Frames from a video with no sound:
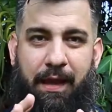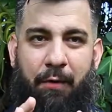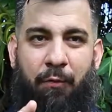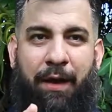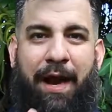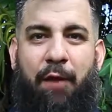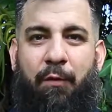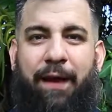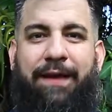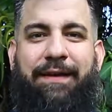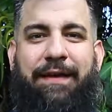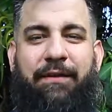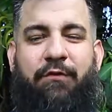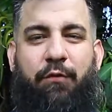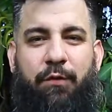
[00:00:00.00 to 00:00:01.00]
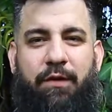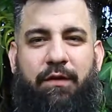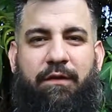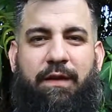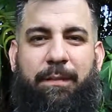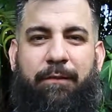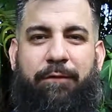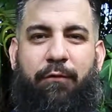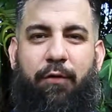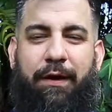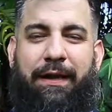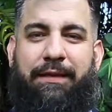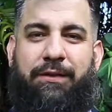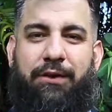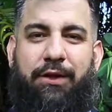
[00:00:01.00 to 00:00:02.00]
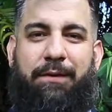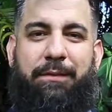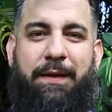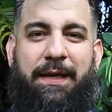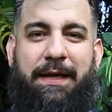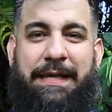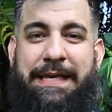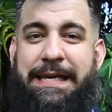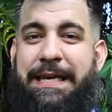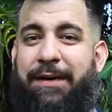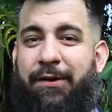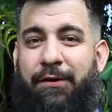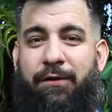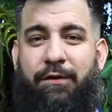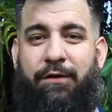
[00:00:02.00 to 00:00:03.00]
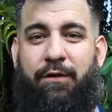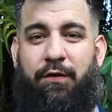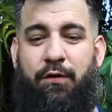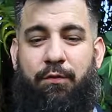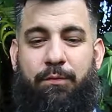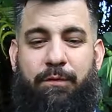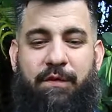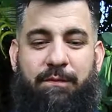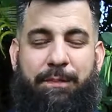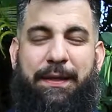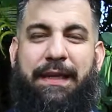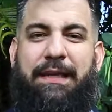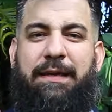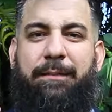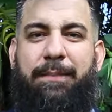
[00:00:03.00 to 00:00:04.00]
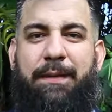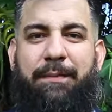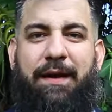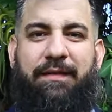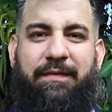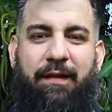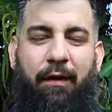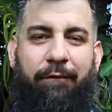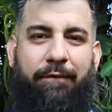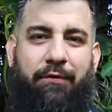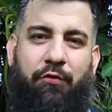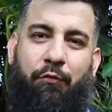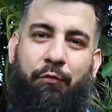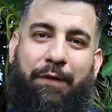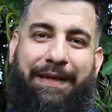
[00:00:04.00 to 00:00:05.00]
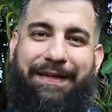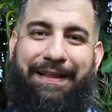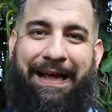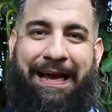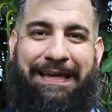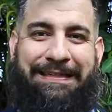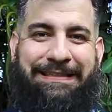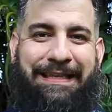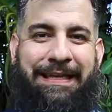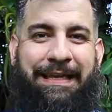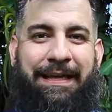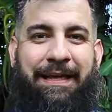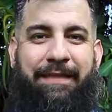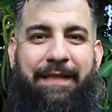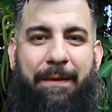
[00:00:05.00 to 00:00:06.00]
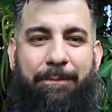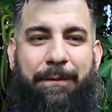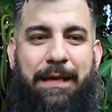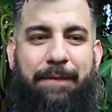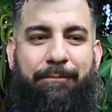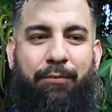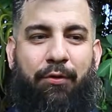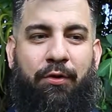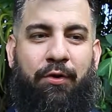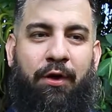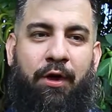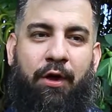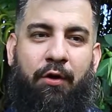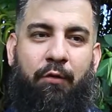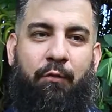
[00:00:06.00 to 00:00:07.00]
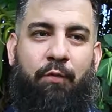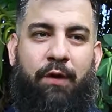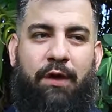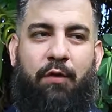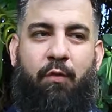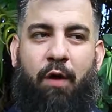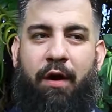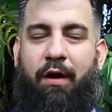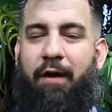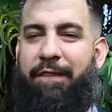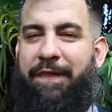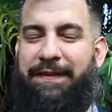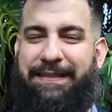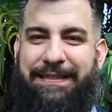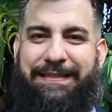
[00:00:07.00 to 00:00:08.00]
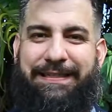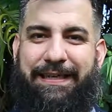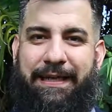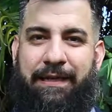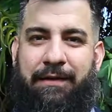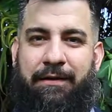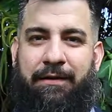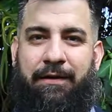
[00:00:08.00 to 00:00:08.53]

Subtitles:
when I went into real estate before, it took me years to just begin to be myself and to realize that people really want authenticity.